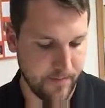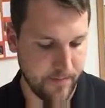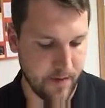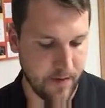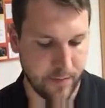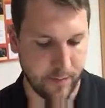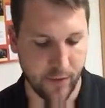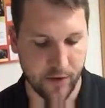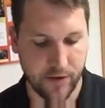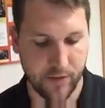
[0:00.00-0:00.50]

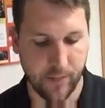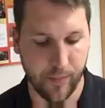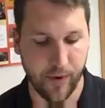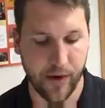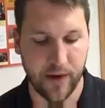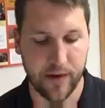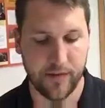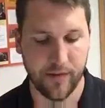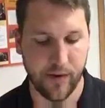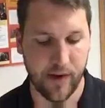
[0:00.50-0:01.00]
This person
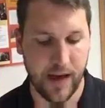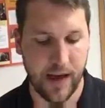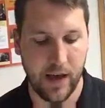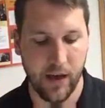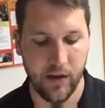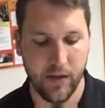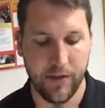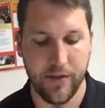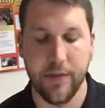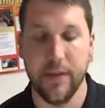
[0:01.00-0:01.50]
prays for
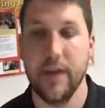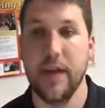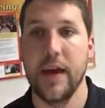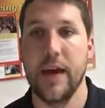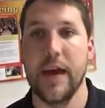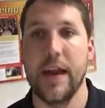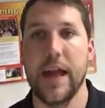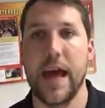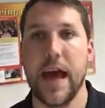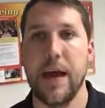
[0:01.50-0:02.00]
health
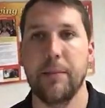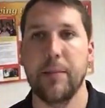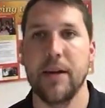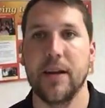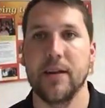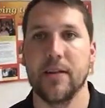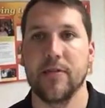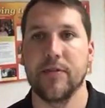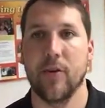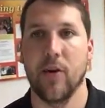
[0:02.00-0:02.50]
and
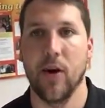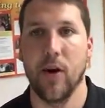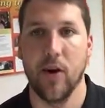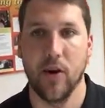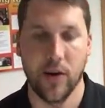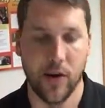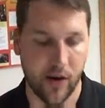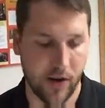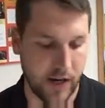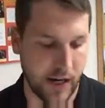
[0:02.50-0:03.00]
happiness for all
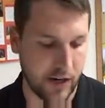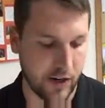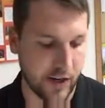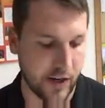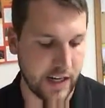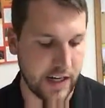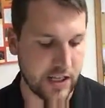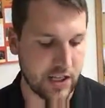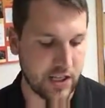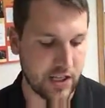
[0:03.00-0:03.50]
in our
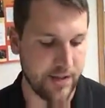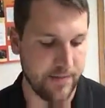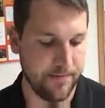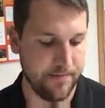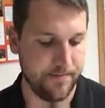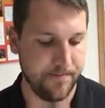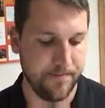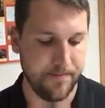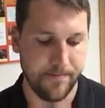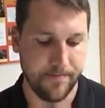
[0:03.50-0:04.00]

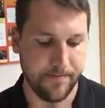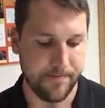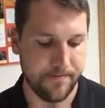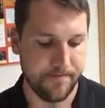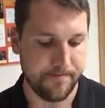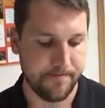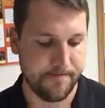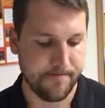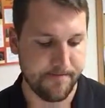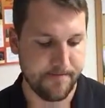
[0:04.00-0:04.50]
congregation.
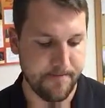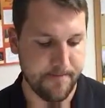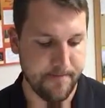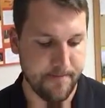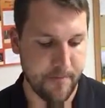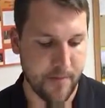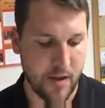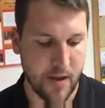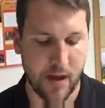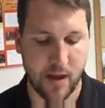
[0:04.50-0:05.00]

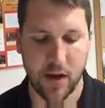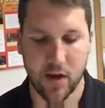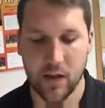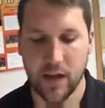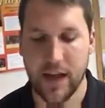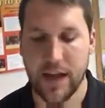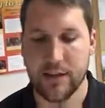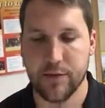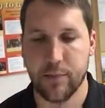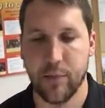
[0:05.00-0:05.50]
And our
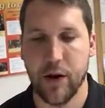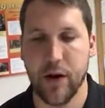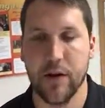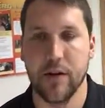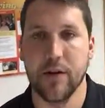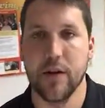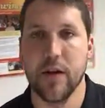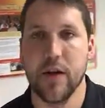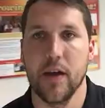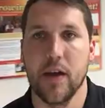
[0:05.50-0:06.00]
last
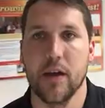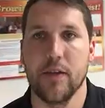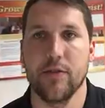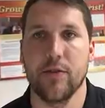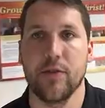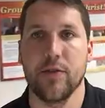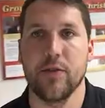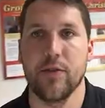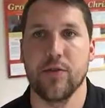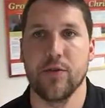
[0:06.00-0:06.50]
prayer is
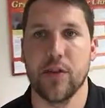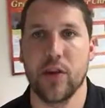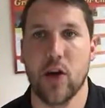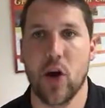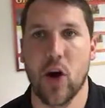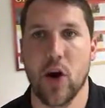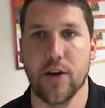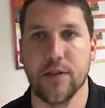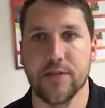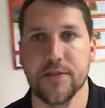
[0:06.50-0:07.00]
for Susan
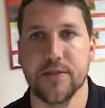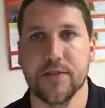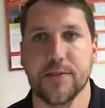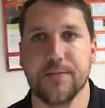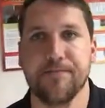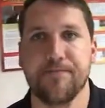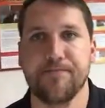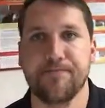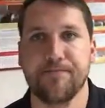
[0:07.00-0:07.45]
Carnes.